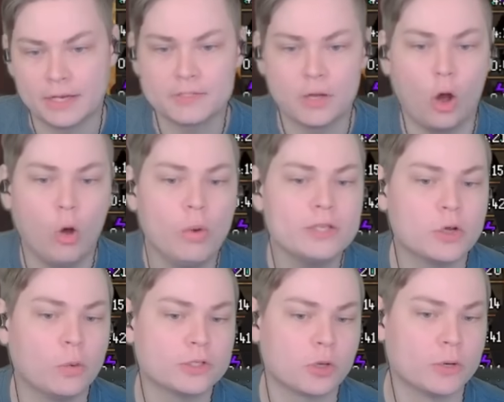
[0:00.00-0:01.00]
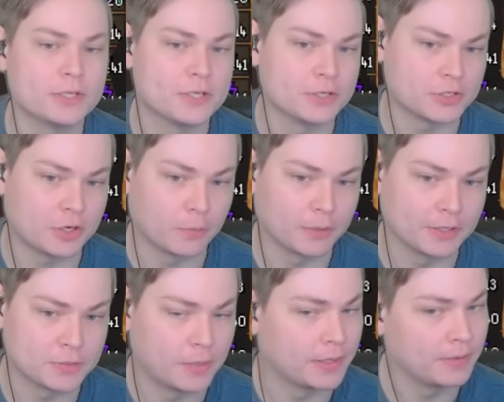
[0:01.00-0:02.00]
it's always, always, always going to start with
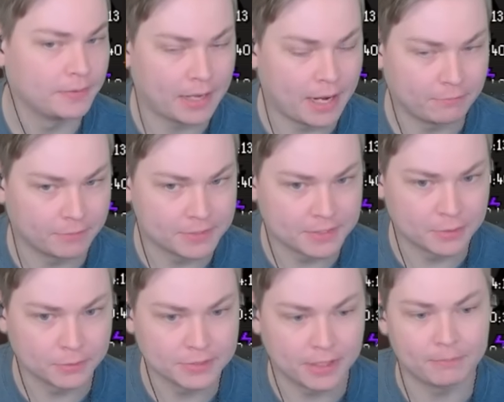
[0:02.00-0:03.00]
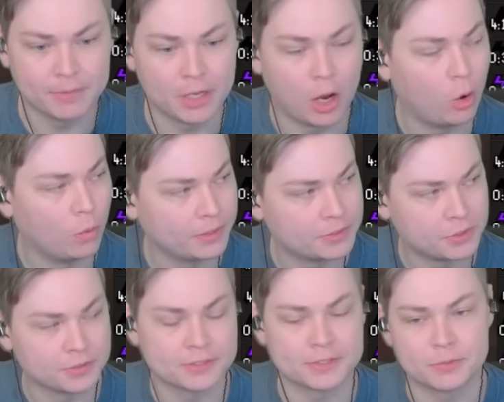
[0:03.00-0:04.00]
this one. Every single time. He always
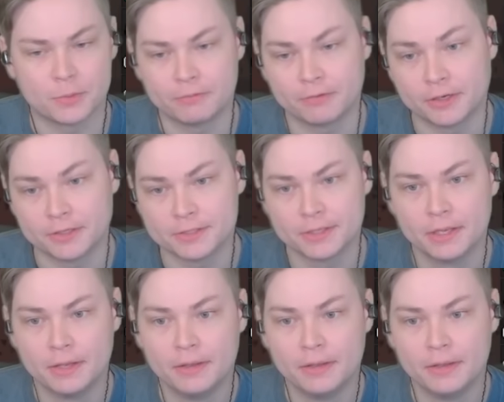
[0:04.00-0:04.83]
chooses this one first.